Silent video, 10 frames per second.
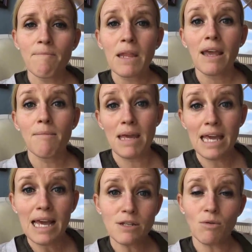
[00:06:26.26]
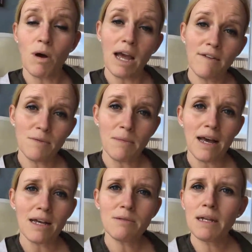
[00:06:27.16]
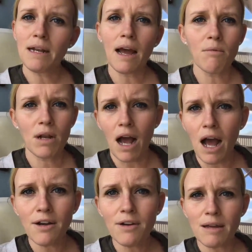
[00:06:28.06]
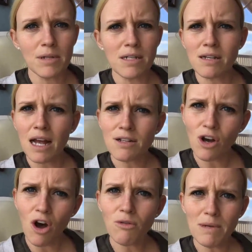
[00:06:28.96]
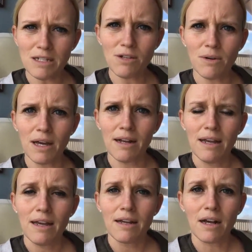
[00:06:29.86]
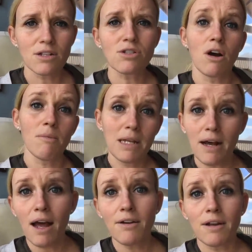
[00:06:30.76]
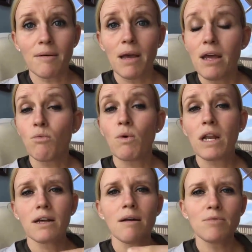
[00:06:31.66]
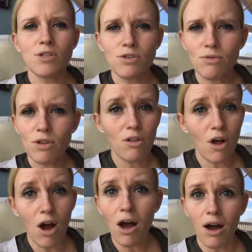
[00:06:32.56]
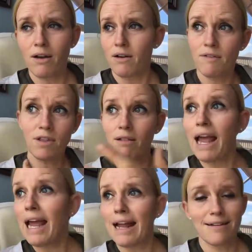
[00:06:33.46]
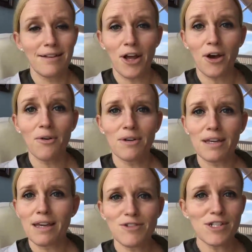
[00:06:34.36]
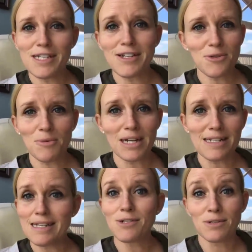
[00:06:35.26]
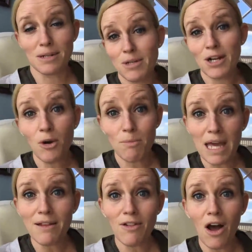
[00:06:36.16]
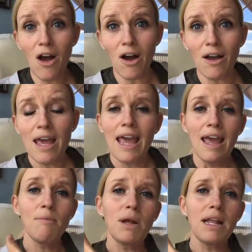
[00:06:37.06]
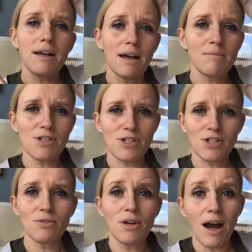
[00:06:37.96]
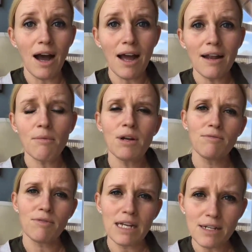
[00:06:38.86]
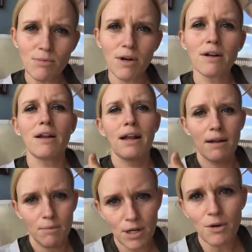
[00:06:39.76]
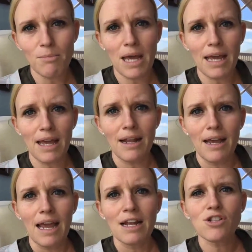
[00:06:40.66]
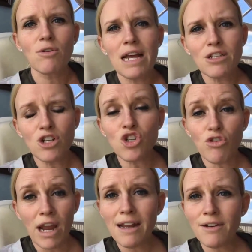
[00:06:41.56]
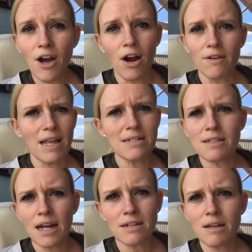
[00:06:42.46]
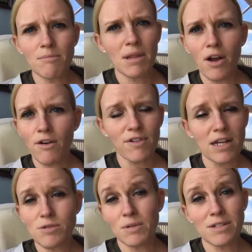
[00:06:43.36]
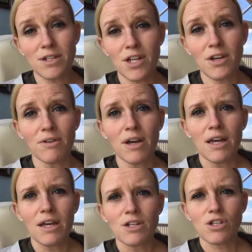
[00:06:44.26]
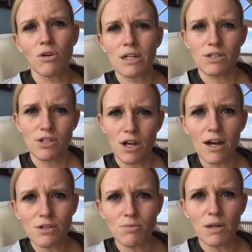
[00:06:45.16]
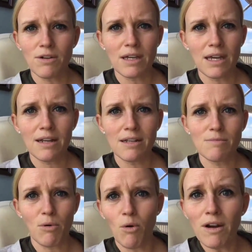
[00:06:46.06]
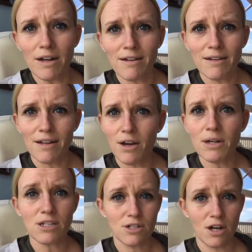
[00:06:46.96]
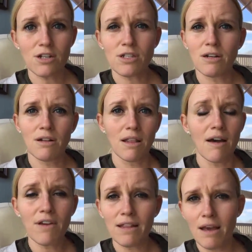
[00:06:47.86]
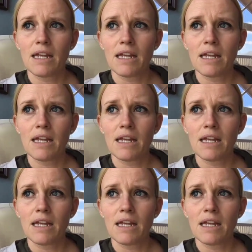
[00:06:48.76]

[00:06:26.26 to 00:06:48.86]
Me as a wife to my husband, I want to honor him because God's called me to it. God's called me to honor him. When it comes to the law of the land, give to Caesar what is Caesar's. I'm going to obey the law. And when it comes to God, I want to read his word and I want to obey it. And so that's a trained heart. That's not something our flesh wants to do. So it starts when your kid is born. It starts in loving them.